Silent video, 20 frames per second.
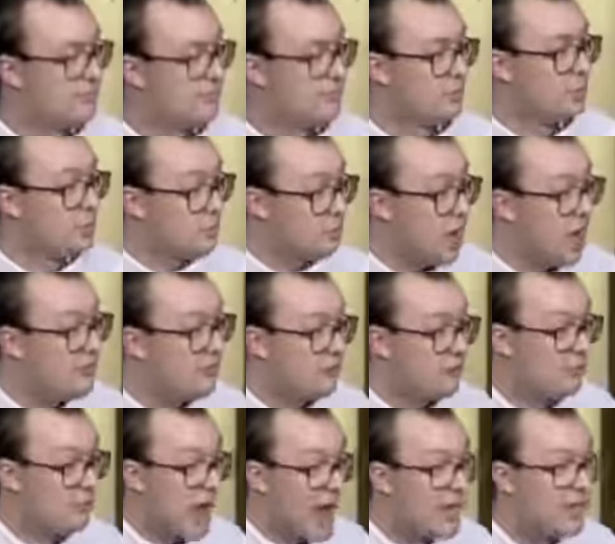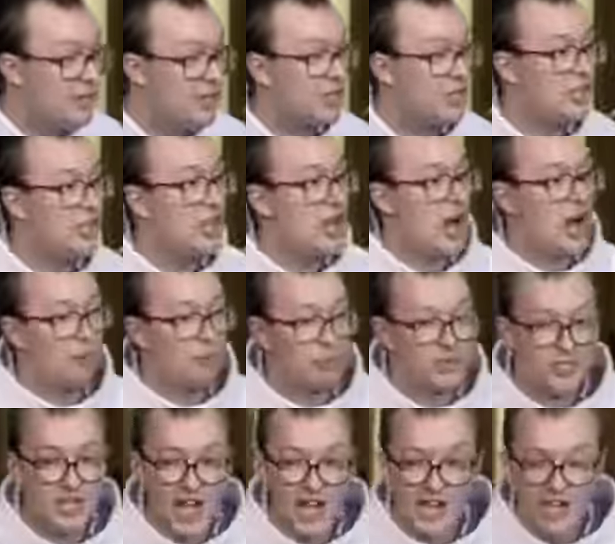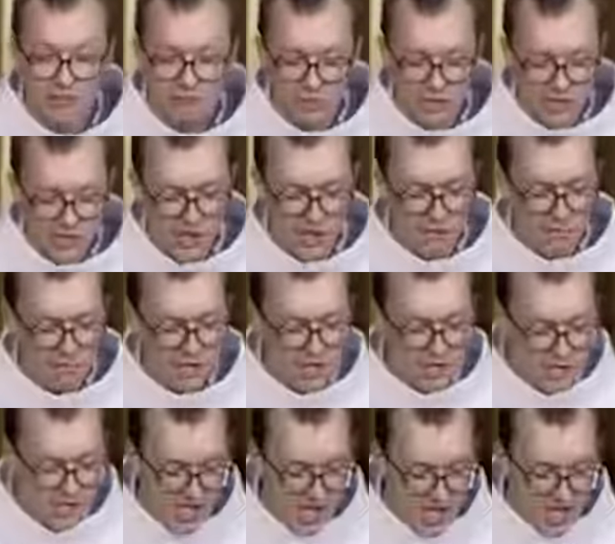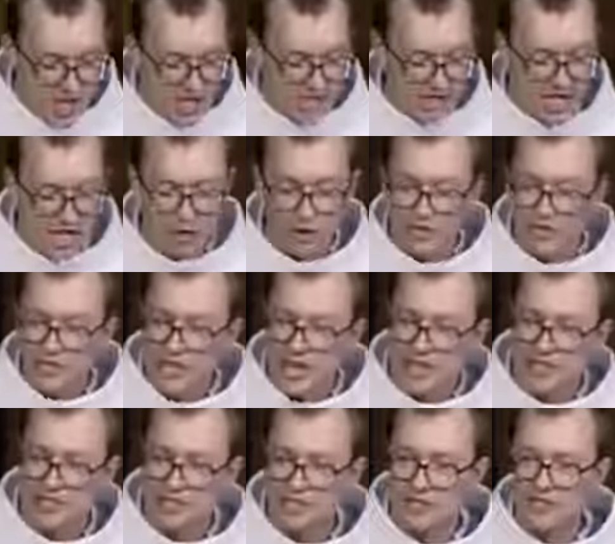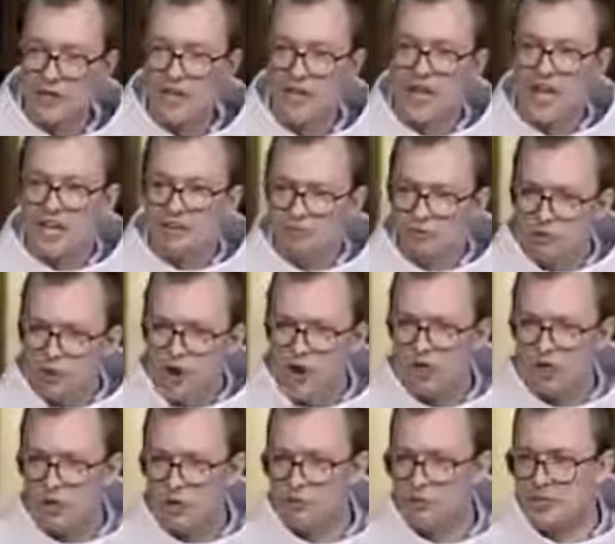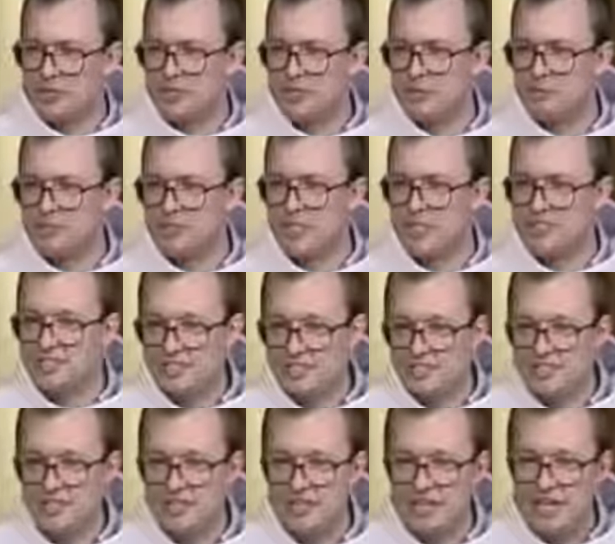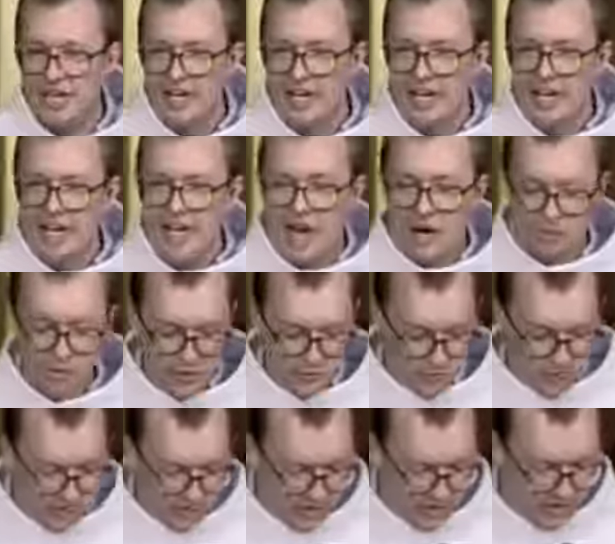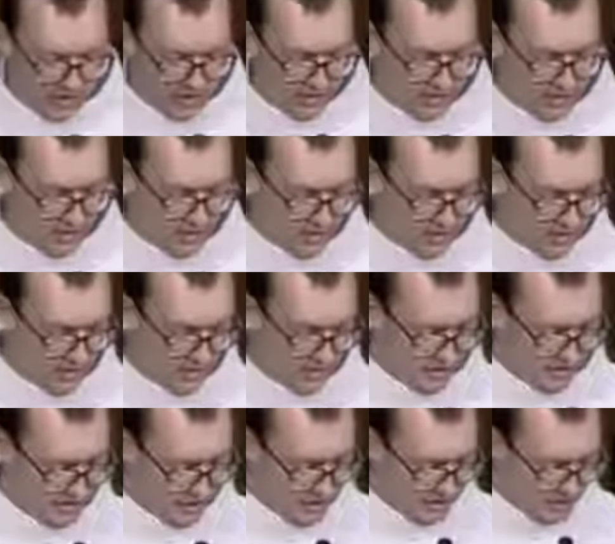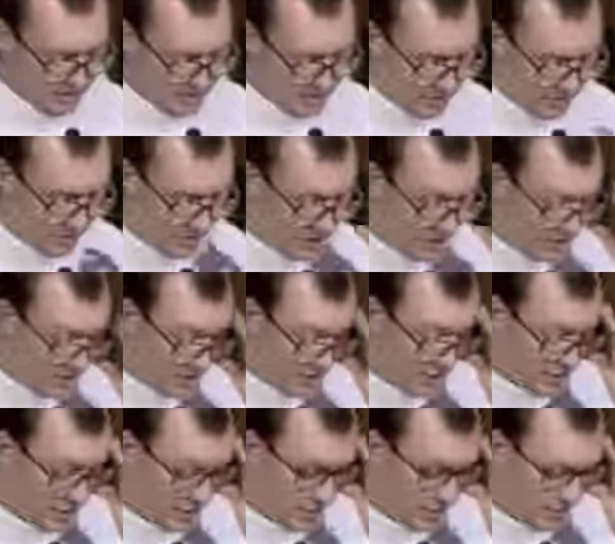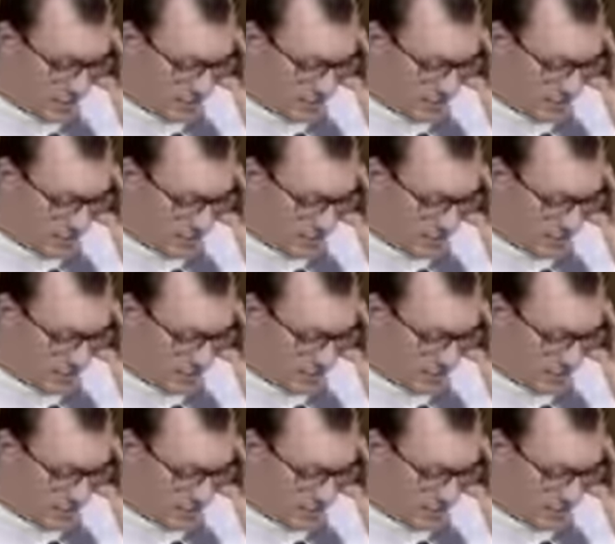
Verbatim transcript: We pray for Michael, our presiding bishop, John, our chancellor, and for all our bishops. That's how we normally do it here.